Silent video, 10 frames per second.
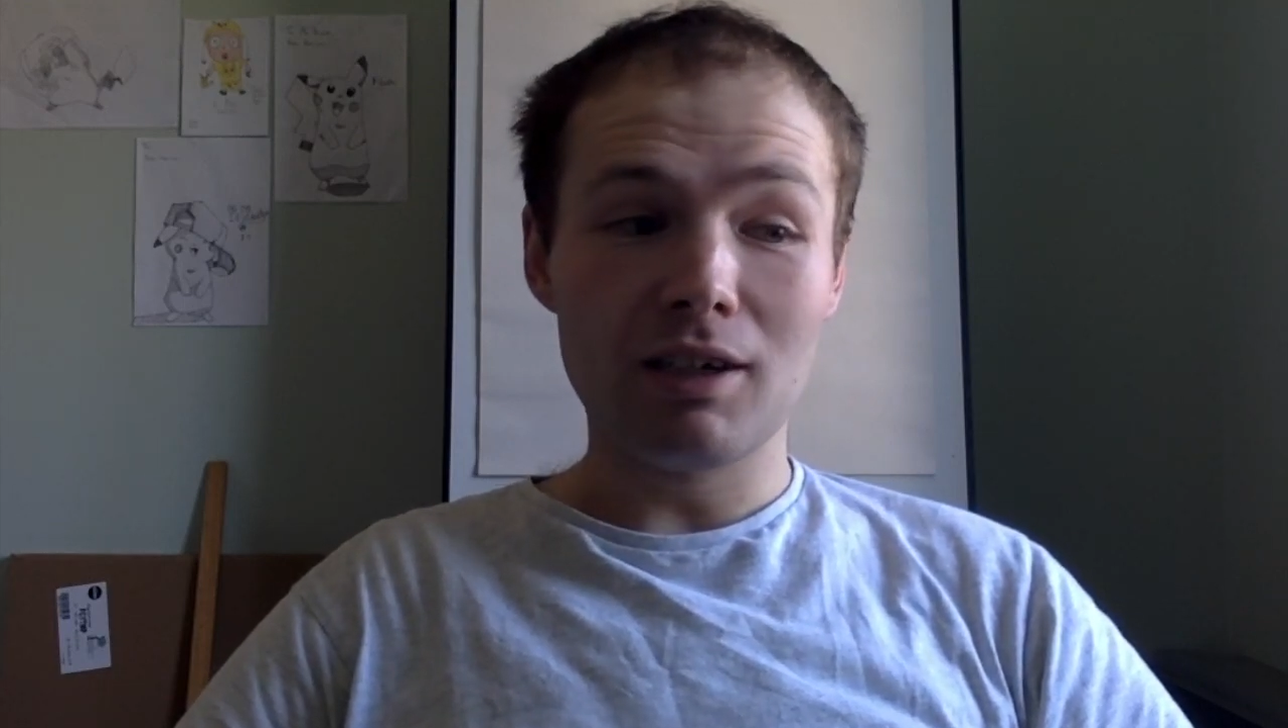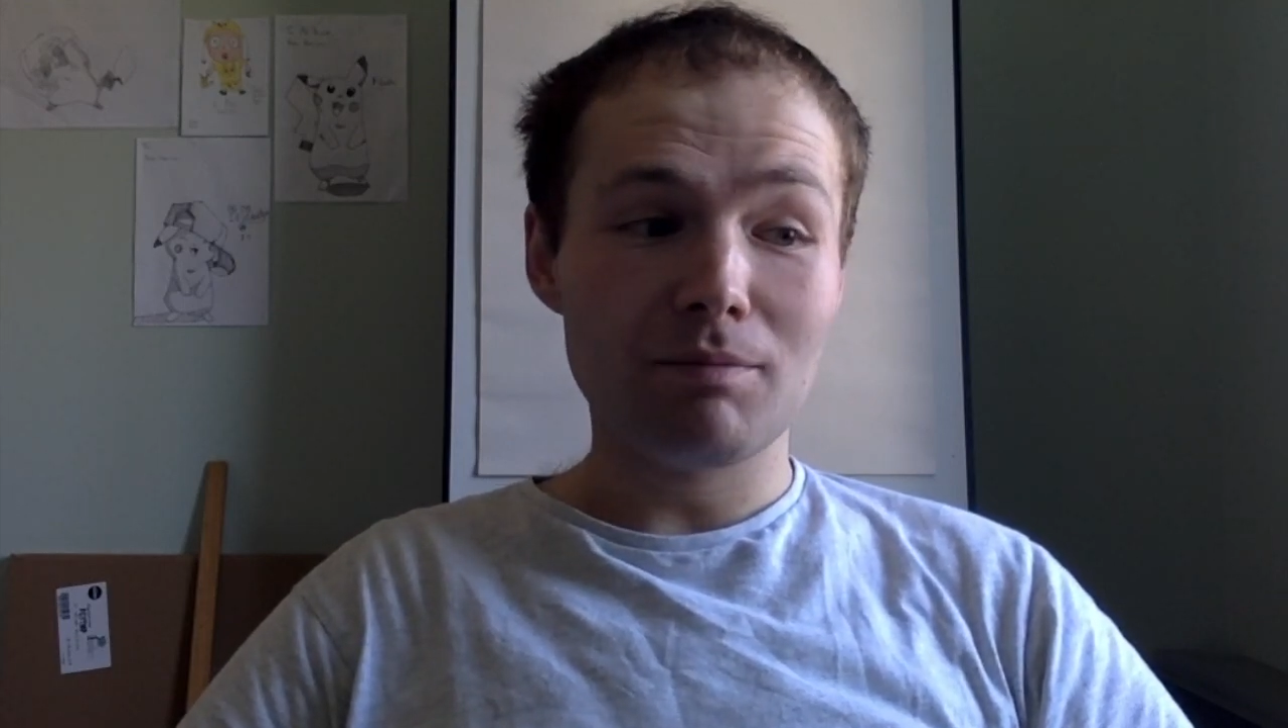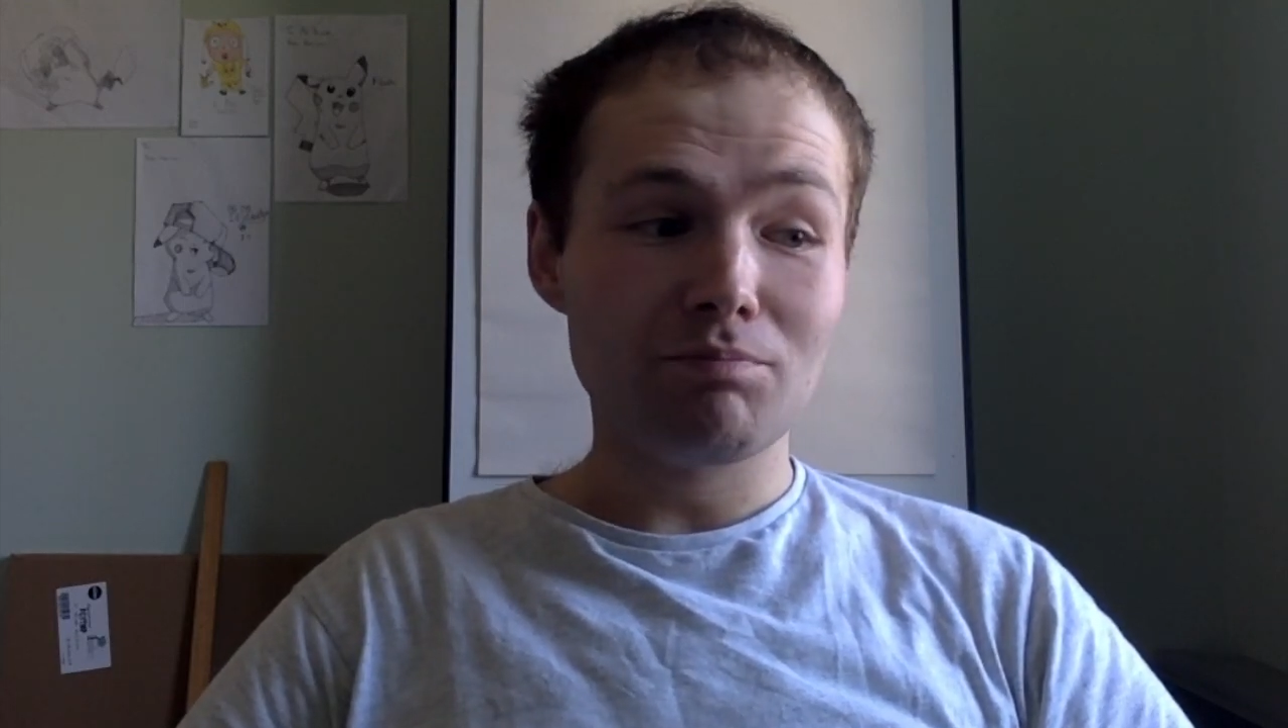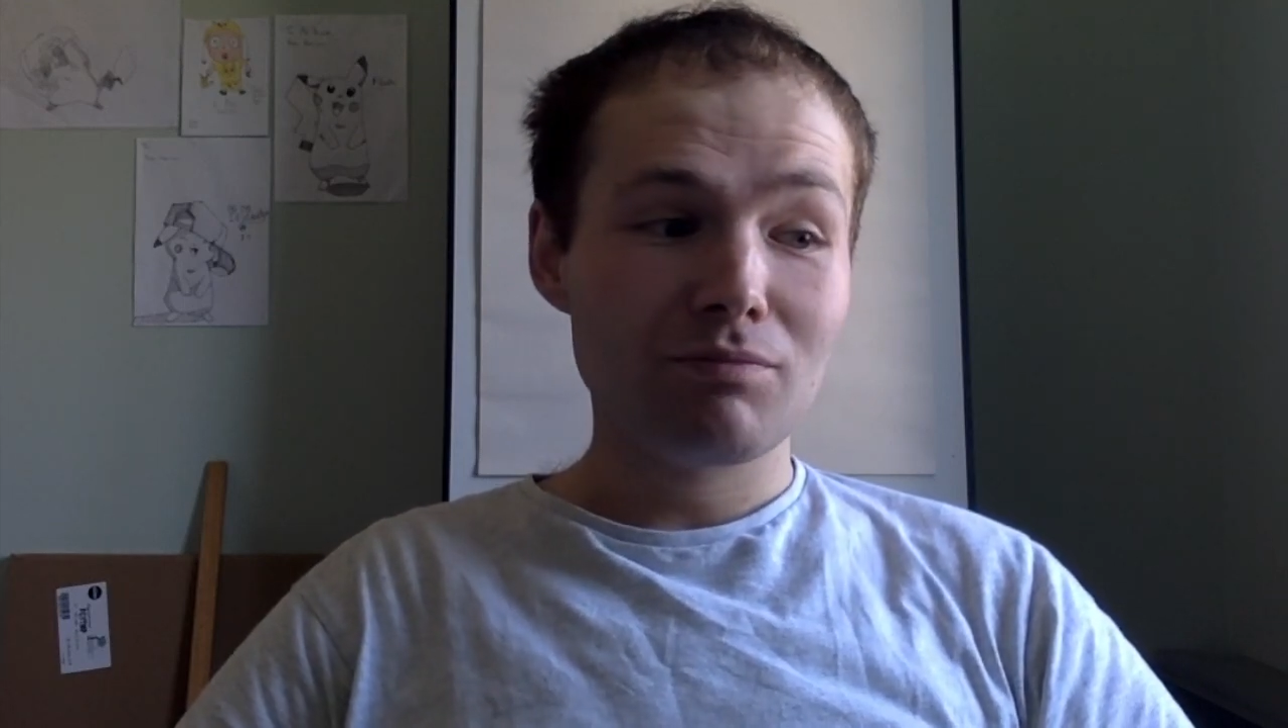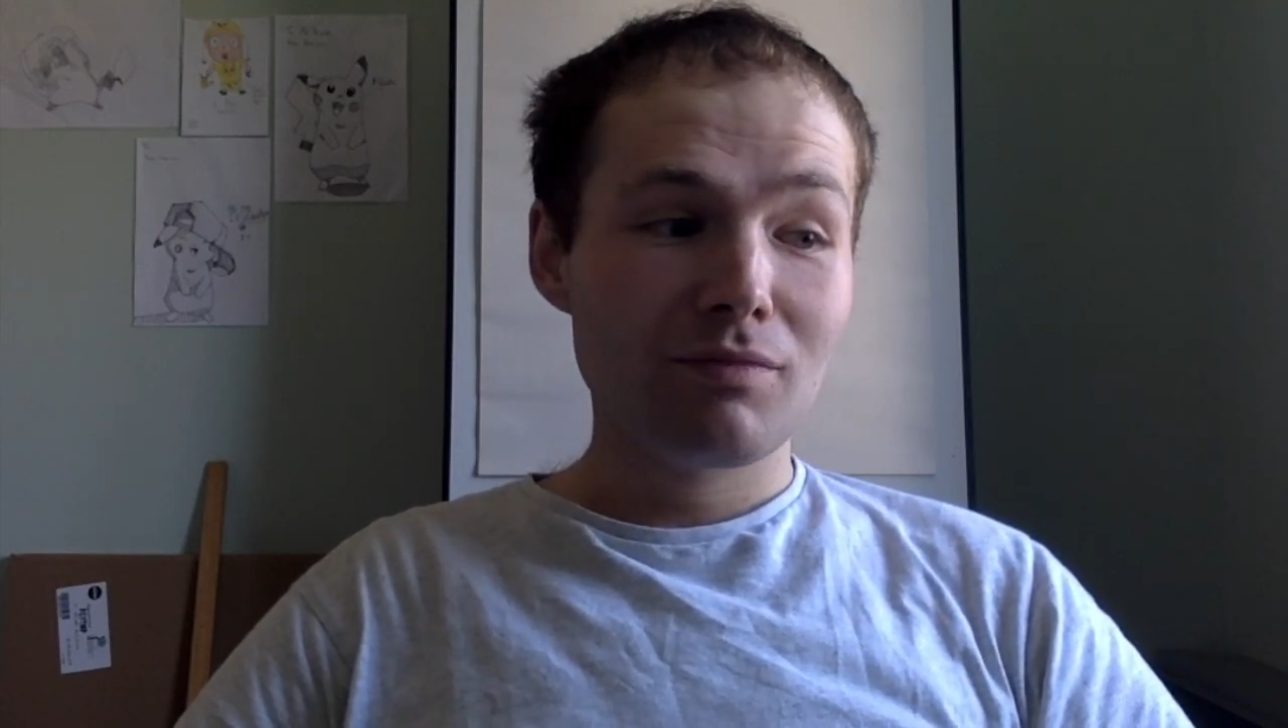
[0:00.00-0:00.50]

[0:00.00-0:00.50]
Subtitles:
home.